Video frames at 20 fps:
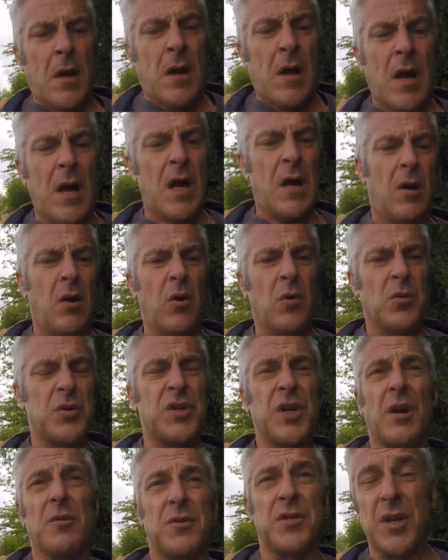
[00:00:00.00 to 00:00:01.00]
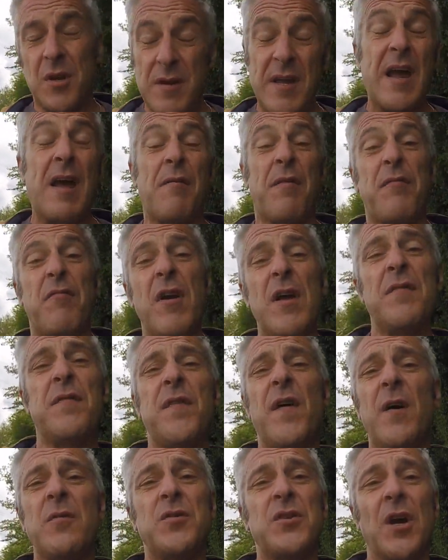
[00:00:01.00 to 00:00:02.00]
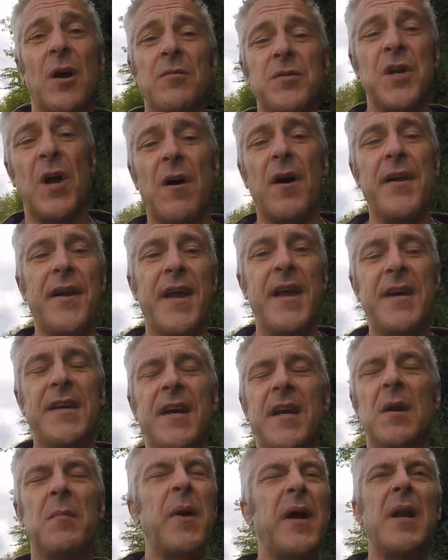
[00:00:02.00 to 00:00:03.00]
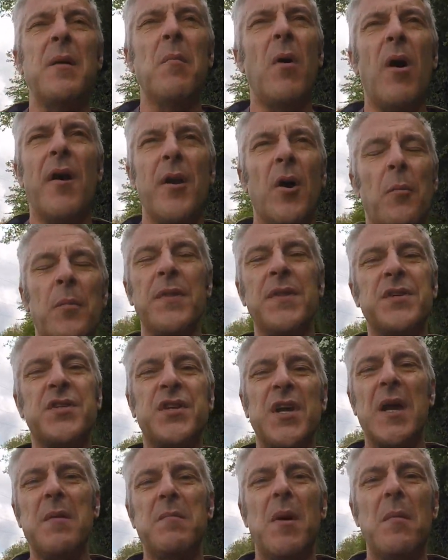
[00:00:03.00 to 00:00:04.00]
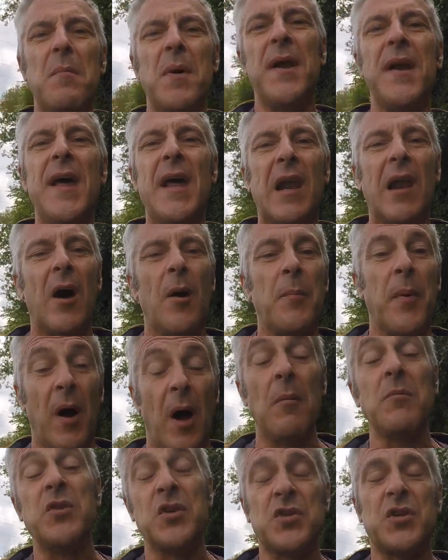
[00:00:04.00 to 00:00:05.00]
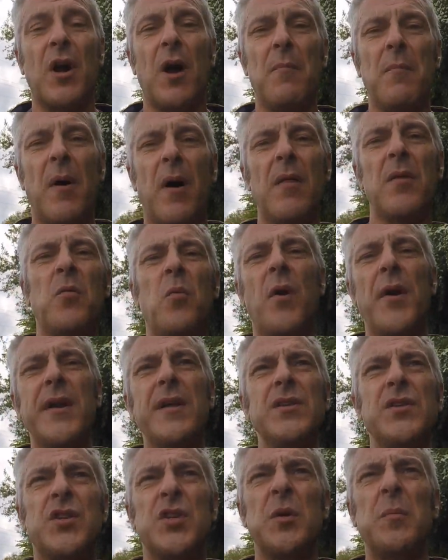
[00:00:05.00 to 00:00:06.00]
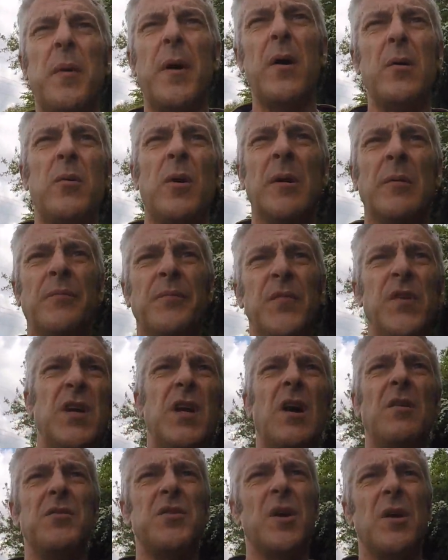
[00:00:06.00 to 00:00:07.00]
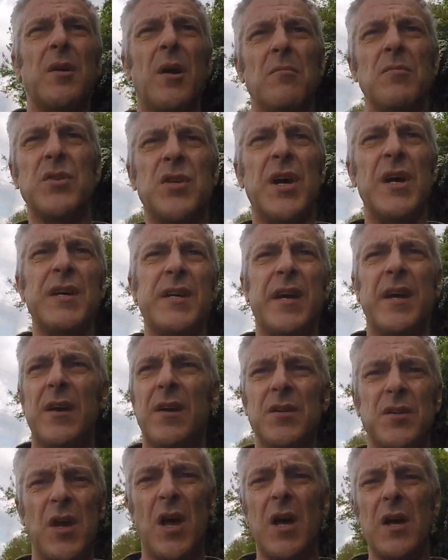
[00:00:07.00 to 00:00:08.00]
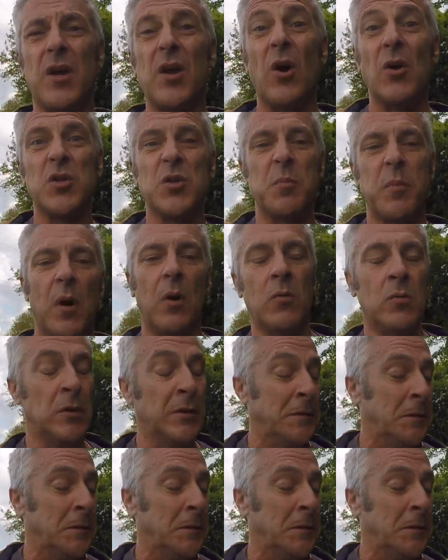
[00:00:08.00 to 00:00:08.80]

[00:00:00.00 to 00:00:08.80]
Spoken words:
Also, so yeah, 3 photos I needed. I mean, it might not be the same in Manila, but I'm just going by the one in Cebu, you know, so don't take it as gospel.